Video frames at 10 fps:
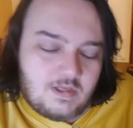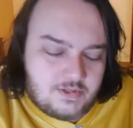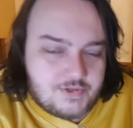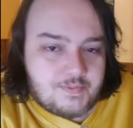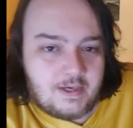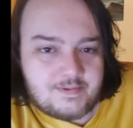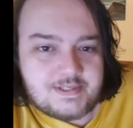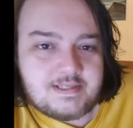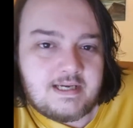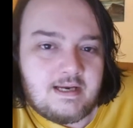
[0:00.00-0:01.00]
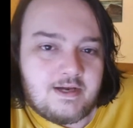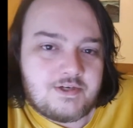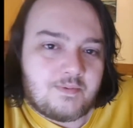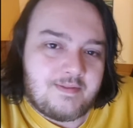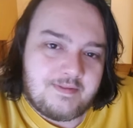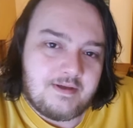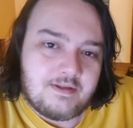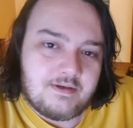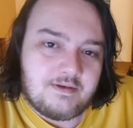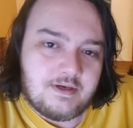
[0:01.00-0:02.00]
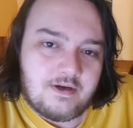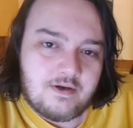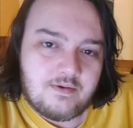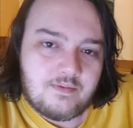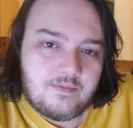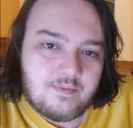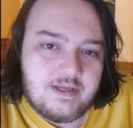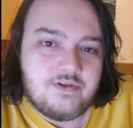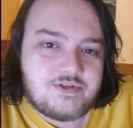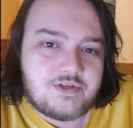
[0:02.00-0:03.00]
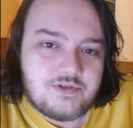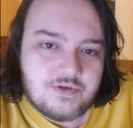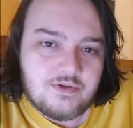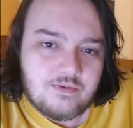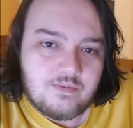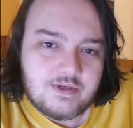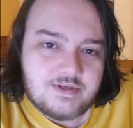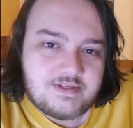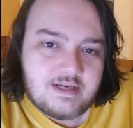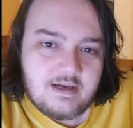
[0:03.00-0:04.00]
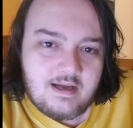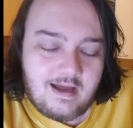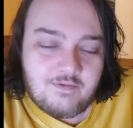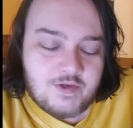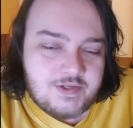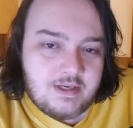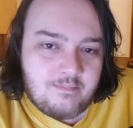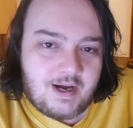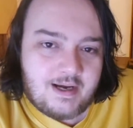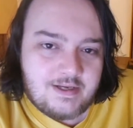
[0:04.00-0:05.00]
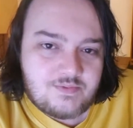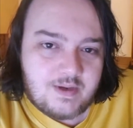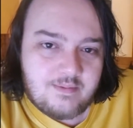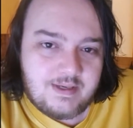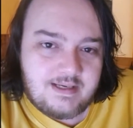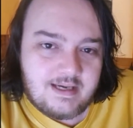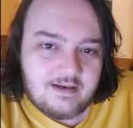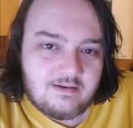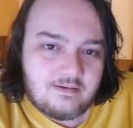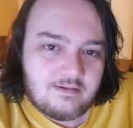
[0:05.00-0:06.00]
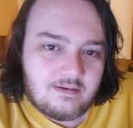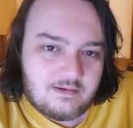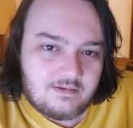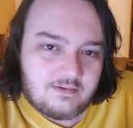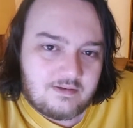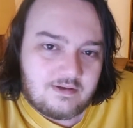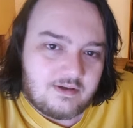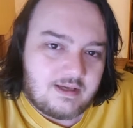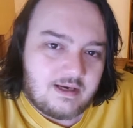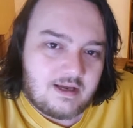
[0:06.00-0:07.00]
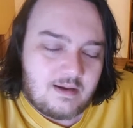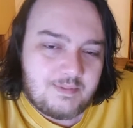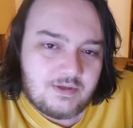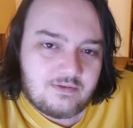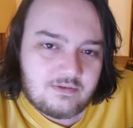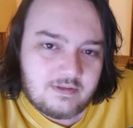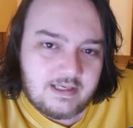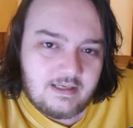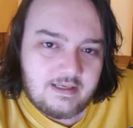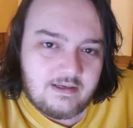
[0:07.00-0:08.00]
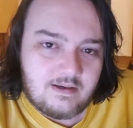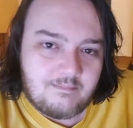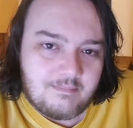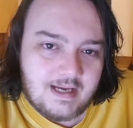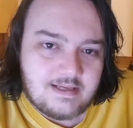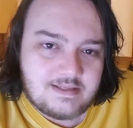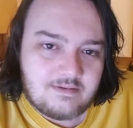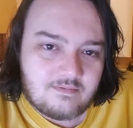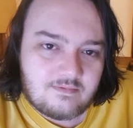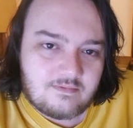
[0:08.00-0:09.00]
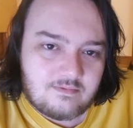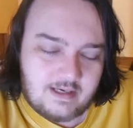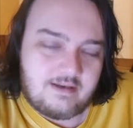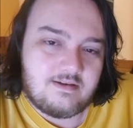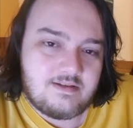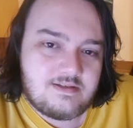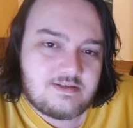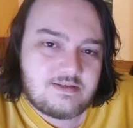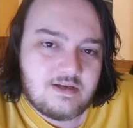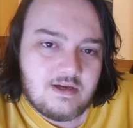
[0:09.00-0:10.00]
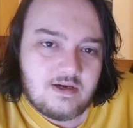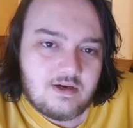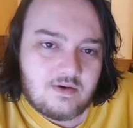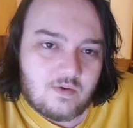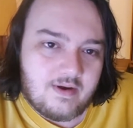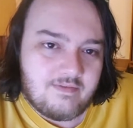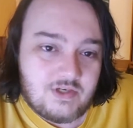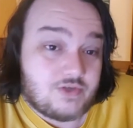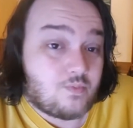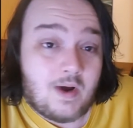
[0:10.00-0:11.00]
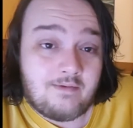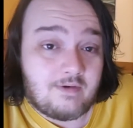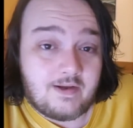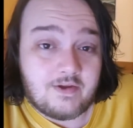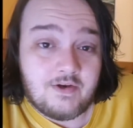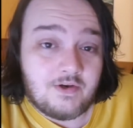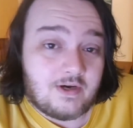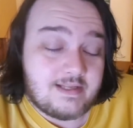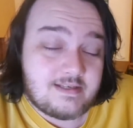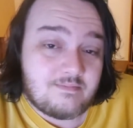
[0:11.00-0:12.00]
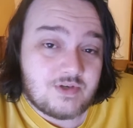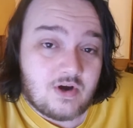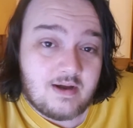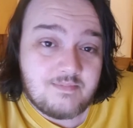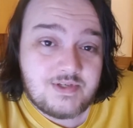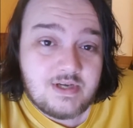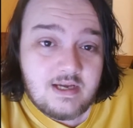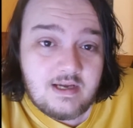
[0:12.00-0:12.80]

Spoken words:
Because when I was a teenager, one thing that, you know, we used to do was have listening parties where we'd get a couple of really amazing records, or even just one record a night sometimes,